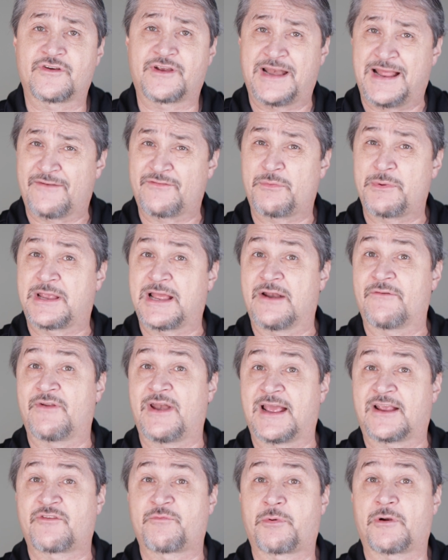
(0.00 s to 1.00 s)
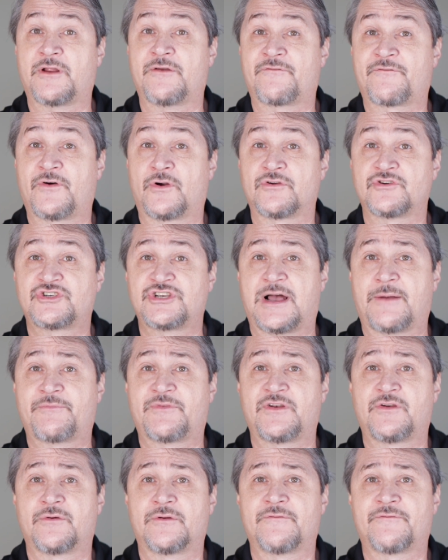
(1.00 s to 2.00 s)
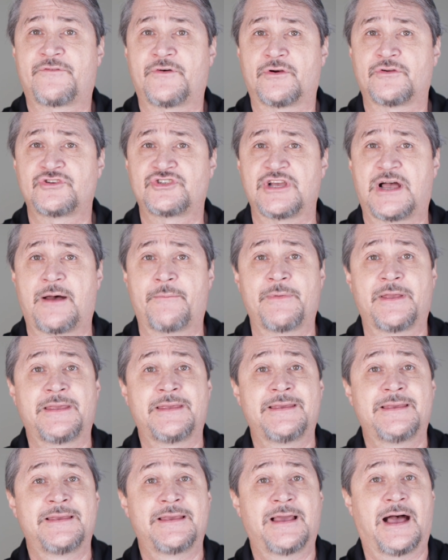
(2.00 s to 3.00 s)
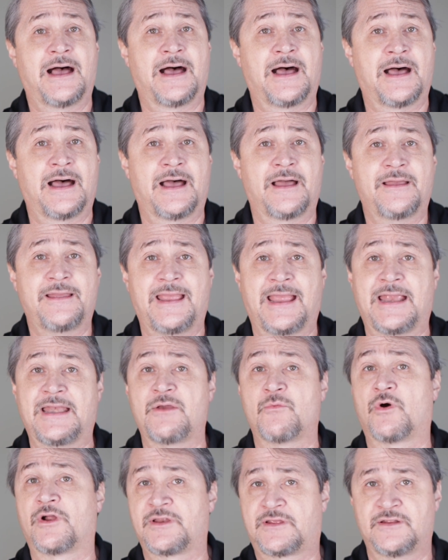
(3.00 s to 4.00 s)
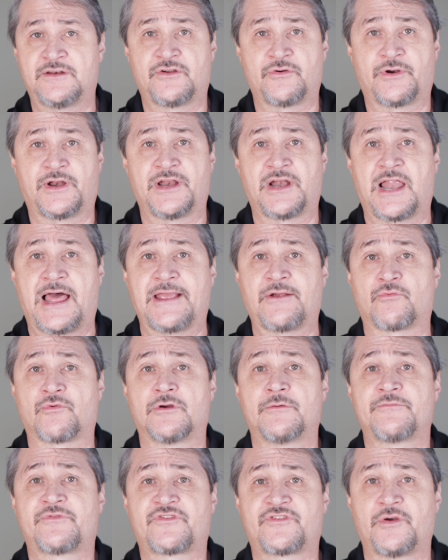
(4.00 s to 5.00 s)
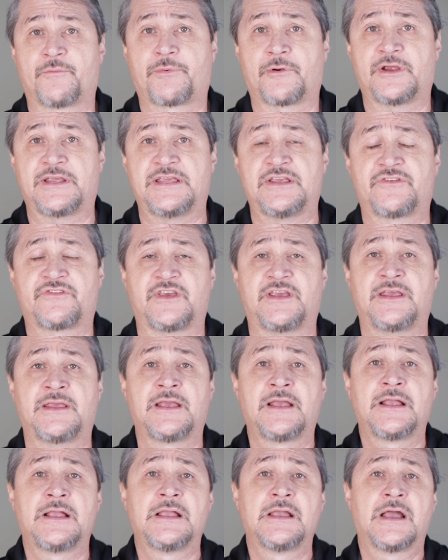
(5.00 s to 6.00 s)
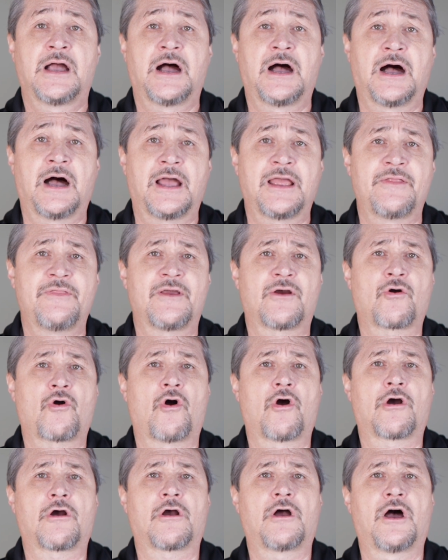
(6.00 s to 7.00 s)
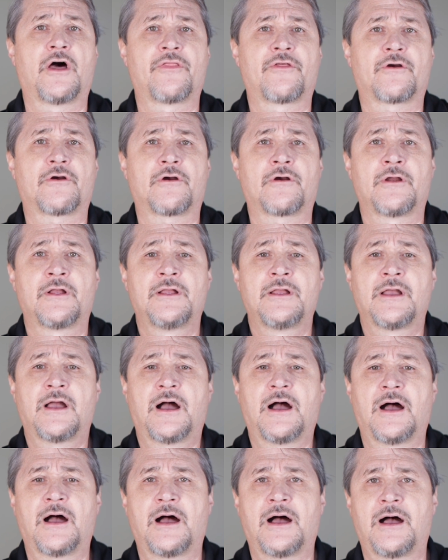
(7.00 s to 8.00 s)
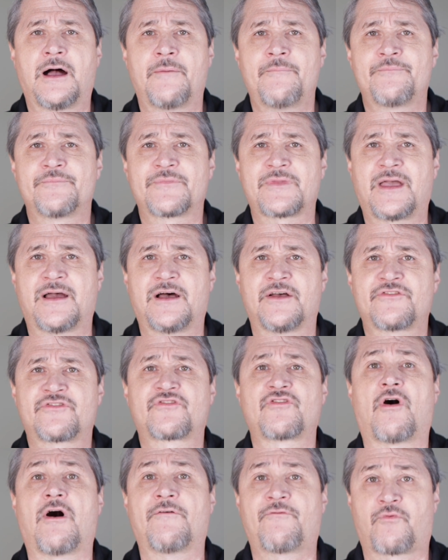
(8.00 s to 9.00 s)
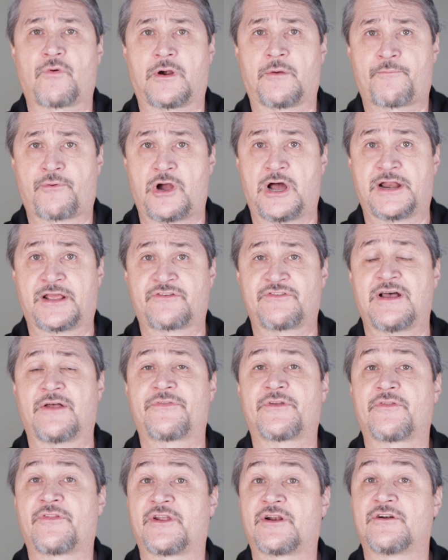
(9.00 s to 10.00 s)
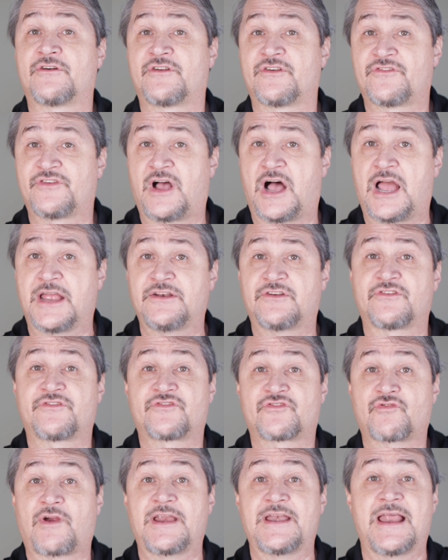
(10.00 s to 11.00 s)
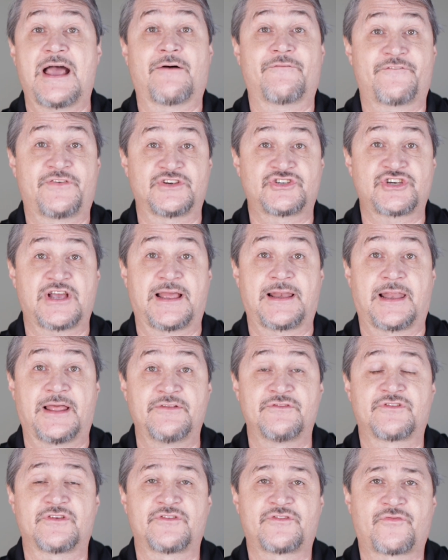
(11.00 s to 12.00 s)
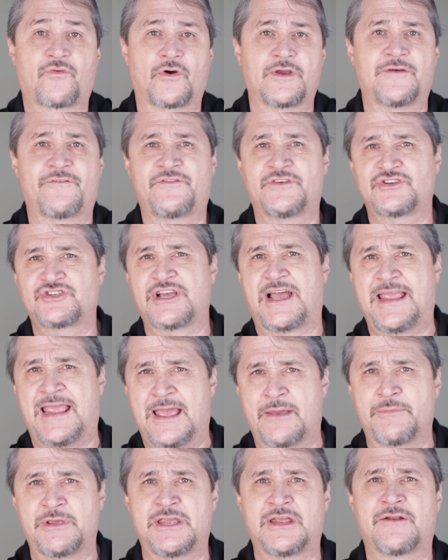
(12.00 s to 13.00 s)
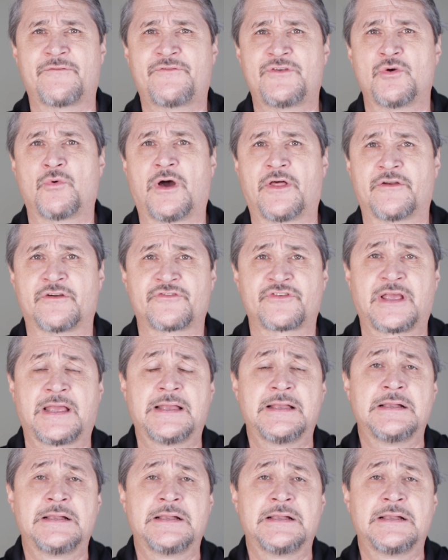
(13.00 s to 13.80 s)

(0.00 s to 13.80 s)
You're going to have to be kind of an expert at Photoshop to do it in Photoshop. Anyone can do it in Lightroom, super easy. And there are other software products out there that are designed to straighten out fisheye lenses for you, Fisheye Hemi and a few others.